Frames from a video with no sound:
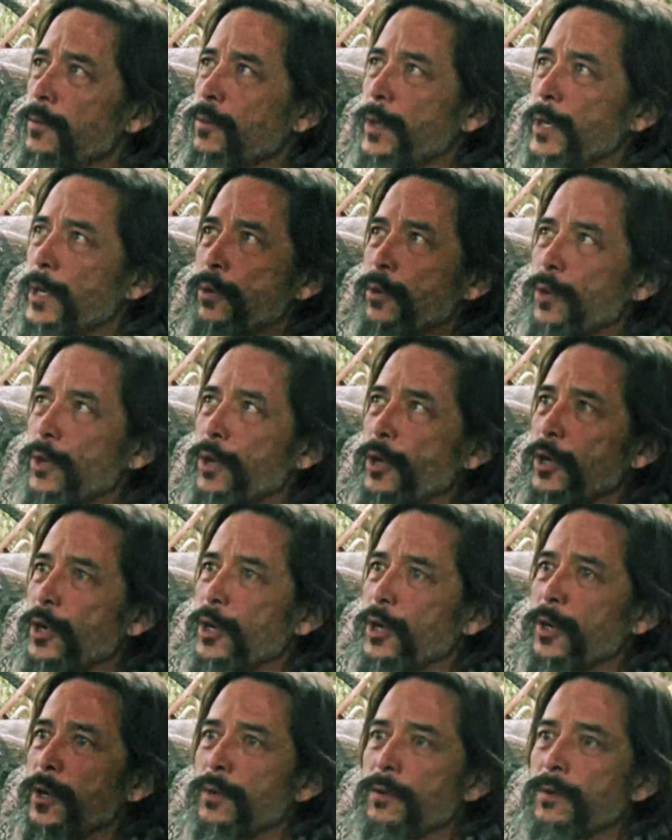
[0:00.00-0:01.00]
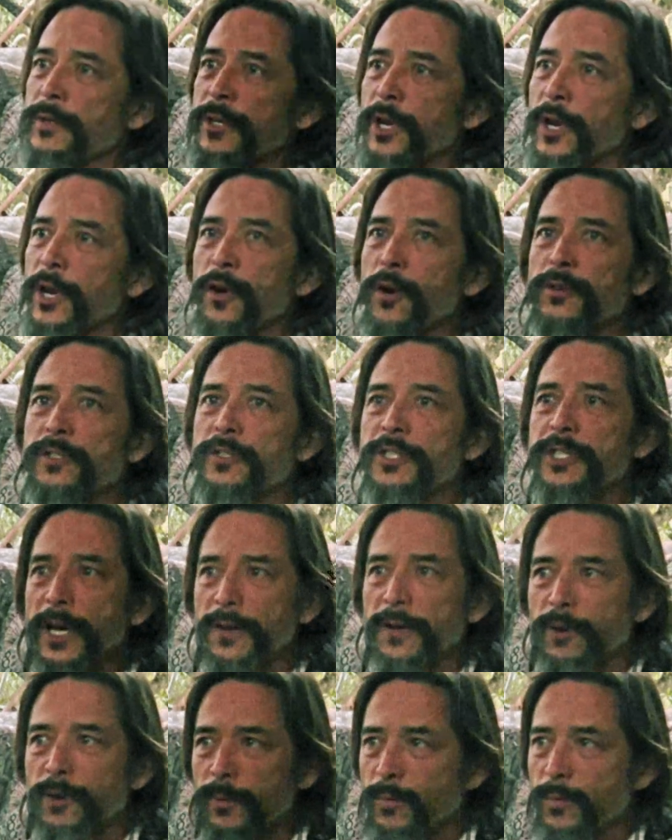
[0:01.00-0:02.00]
we were, you know,
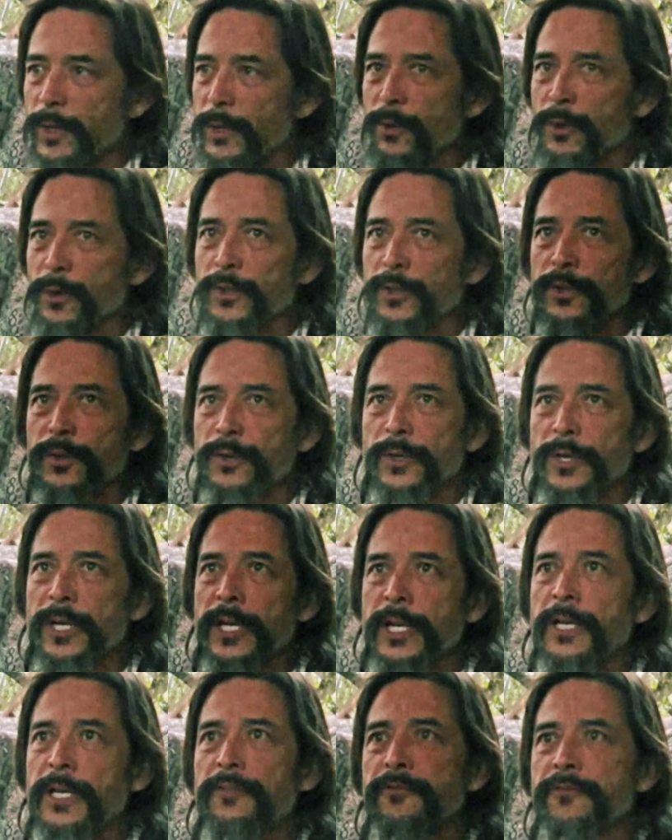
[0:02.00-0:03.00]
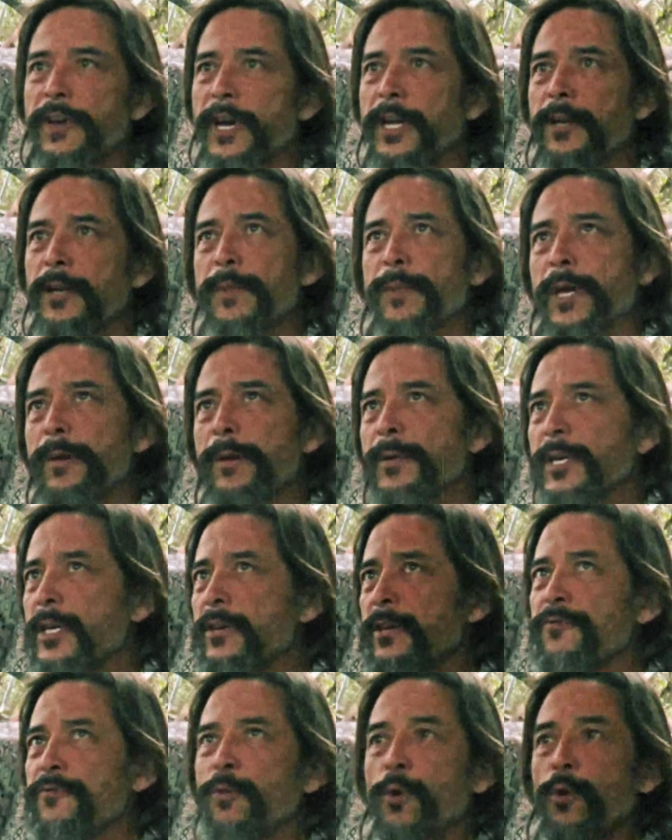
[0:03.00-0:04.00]
we were doing an event
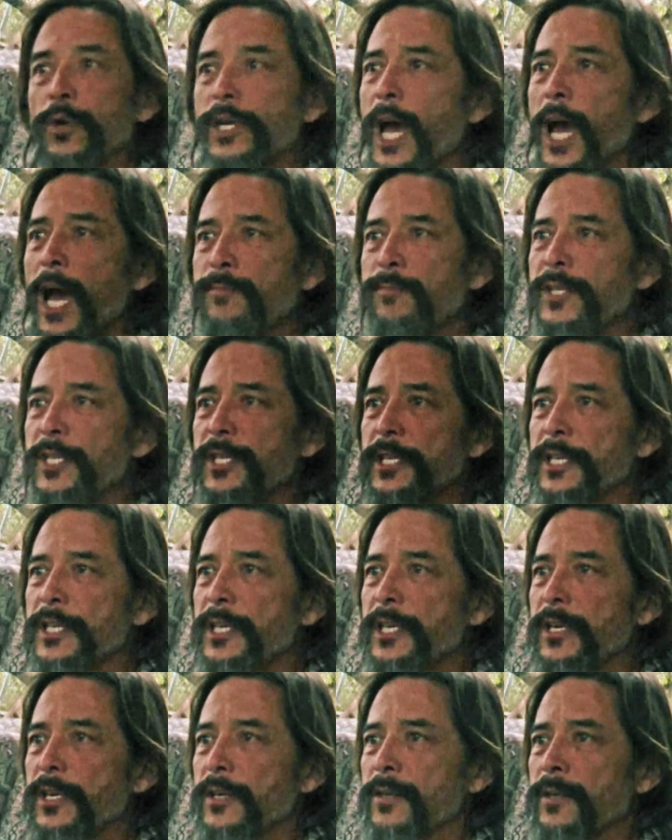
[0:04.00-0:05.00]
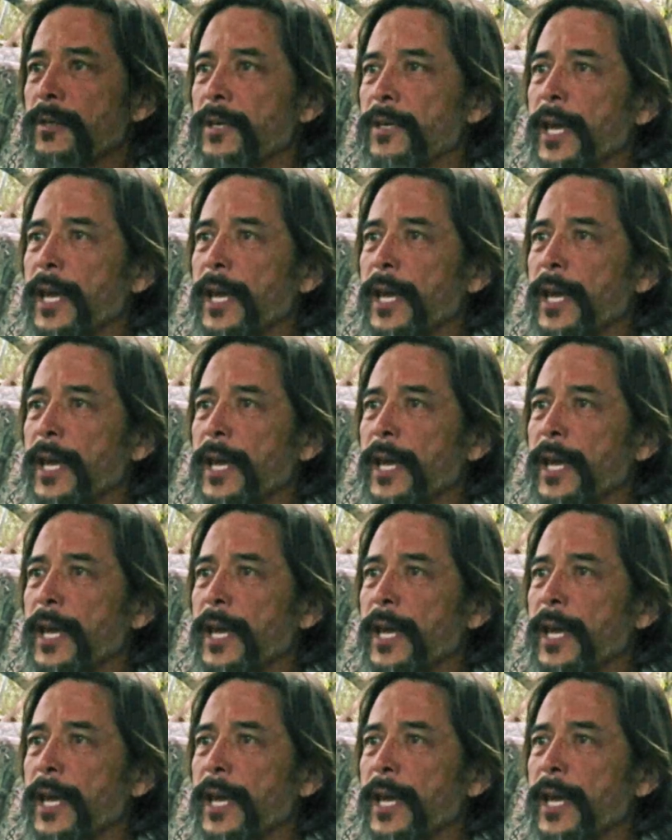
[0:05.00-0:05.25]
maybe 4 times a year,